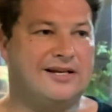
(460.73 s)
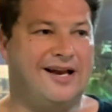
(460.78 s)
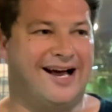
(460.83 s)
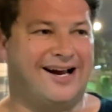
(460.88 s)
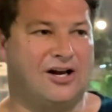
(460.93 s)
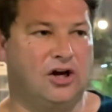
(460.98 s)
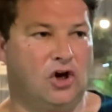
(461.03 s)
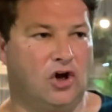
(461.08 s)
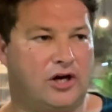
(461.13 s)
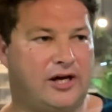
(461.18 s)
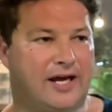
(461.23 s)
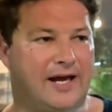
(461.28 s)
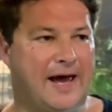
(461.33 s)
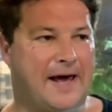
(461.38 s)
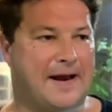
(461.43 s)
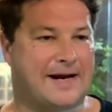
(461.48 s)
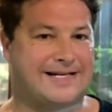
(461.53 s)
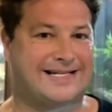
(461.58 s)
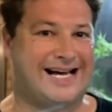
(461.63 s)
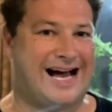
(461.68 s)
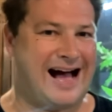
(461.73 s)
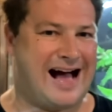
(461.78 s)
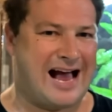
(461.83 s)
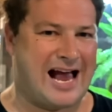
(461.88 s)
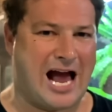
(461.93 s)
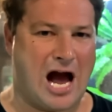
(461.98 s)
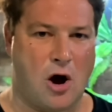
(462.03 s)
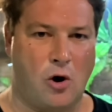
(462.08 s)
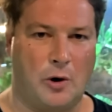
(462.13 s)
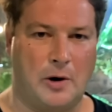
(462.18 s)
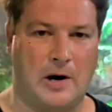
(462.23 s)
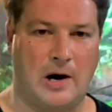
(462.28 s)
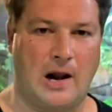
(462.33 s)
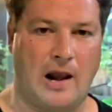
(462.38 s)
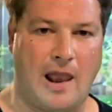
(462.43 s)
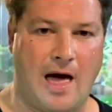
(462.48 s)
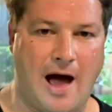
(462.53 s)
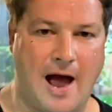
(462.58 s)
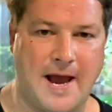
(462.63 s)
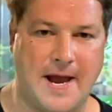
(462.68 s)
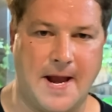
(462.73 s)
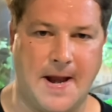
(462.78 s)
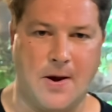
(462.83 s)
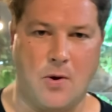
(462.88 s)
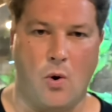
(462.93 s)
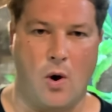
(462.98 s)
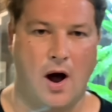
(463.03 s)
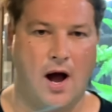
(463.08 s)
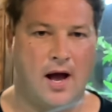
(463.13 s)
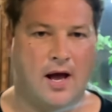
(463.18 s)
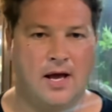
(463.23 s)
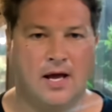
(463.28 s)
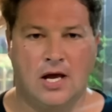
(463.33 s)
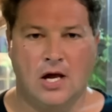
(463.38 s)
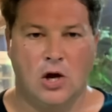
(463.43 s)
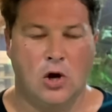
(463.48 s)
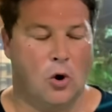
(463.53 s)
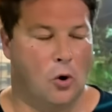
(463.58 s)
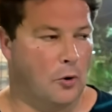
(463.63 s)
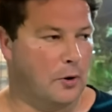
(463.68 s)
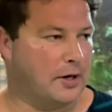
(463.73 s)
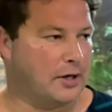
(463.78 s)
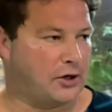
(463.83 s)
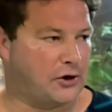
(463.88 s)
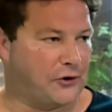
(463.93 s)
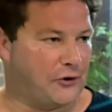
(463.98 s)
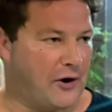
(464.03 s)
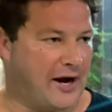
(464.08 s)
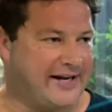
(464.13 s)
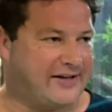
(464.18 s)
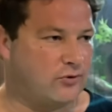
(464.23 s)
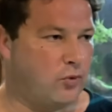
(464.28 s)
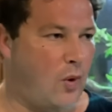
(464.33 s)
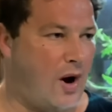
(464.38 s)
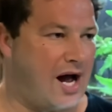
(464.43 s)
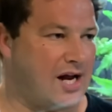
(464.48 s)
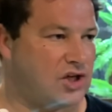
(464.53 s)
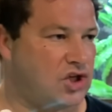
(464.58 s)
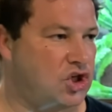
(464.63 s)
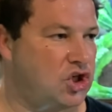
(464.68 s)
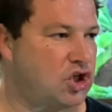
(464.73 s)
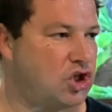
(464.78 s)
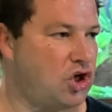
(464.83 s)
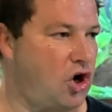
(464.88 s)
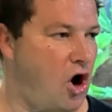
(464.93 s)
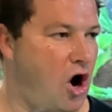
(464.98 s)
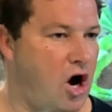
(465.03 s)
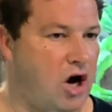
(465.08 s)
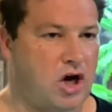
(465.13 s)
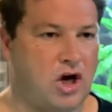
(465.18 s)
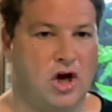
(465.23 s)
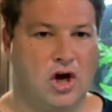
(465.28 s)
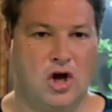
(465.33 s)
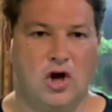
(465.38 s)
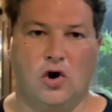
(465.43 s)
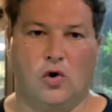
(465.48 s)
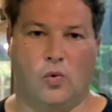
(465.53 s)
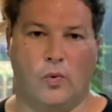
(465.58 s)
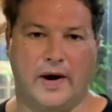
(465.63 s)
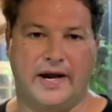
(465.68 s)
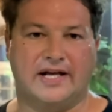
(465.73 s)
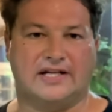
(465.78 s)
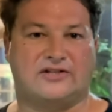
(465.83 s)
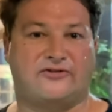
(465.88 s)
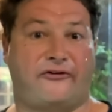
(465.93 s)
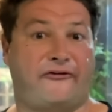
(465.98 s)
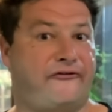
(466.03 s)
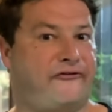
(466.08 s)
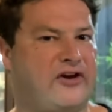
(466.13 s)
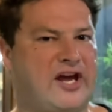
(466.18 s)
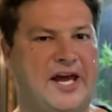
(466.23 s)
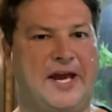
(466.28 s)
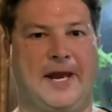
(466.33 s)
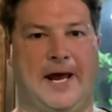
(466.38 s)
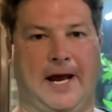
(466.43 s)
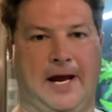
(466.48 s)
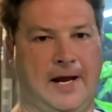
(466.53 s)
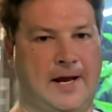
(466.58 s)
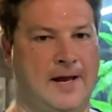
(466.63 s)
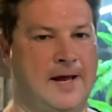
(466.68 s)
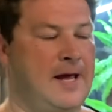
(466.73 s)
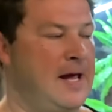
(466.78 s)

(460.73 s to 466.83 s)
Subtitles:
like looking at a tiger or a lion or a great white shark when it's feeding.